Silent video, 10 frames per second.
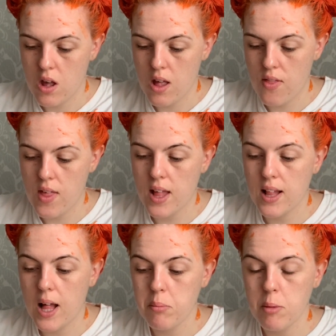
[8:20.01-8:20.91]
And then
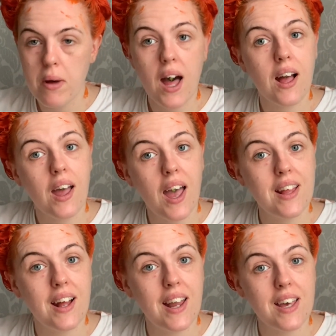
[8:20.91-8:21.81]
I'll be back and
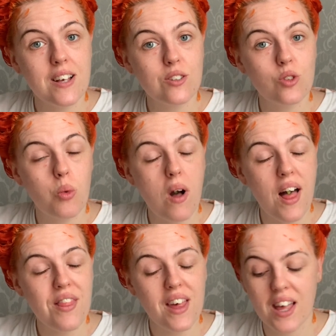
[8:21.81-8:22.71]
I'll let you know what I
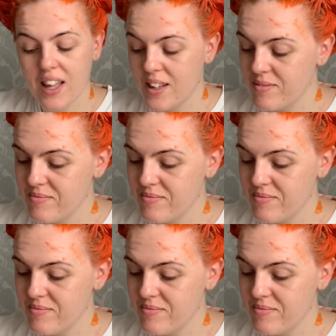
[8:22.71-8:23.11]
think.